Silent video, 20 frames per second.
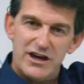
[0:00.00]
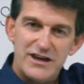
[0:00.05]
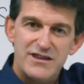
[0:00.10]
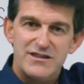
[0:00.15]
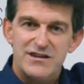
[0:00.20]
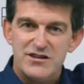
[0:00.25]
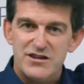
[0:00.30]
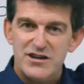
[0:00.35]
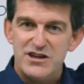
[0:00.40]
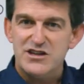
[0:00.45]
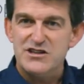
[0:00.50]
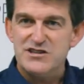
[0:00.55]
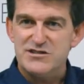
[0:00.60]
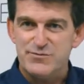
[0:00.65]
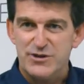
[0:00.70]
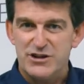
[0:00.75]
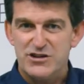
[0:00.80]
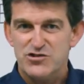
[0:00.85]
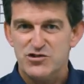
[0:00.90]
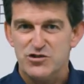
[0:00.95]
entity
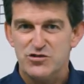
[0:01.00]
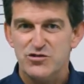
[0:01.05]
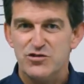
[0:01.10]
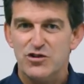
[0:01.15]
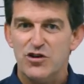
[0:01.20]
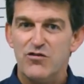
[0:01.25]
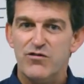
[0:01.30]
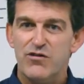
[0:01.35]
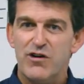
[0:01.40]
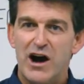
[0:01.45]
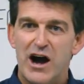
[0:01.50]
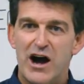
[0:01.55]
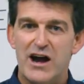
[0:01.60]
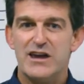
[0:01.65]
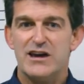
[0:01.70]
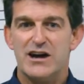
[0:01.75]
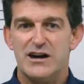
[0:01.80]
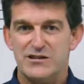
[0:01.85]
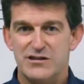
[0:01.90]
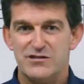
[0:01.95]
inspection of high
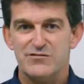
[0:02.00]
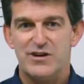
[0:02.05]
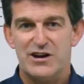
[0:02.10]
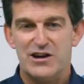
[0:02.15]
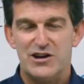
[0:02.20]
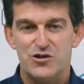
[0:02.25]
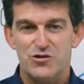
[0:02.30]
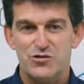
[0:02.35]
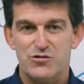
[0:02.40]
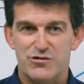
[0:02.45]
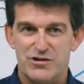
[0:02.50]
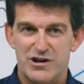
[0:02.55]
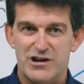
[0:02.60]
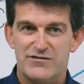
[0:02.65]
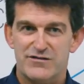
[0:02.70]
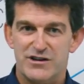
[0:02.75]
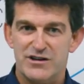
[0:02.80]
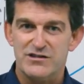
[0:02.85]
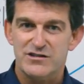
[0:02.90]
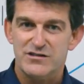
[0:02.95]
added value
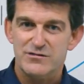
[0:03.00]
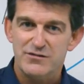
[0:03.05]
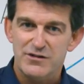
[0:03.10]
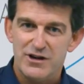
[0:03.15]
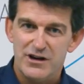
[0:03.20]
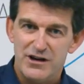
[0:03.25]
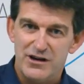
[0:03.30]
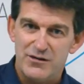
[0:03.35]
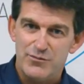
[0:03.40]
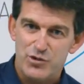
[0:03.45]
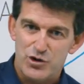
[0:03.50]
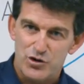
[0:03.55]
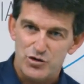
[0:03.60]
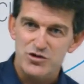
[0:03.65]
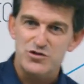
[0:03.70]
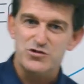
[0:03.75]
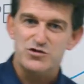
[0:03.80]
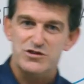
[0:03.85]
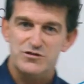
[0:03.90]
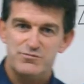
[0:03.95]
relevant
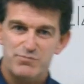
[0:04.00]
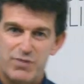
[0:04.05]
produced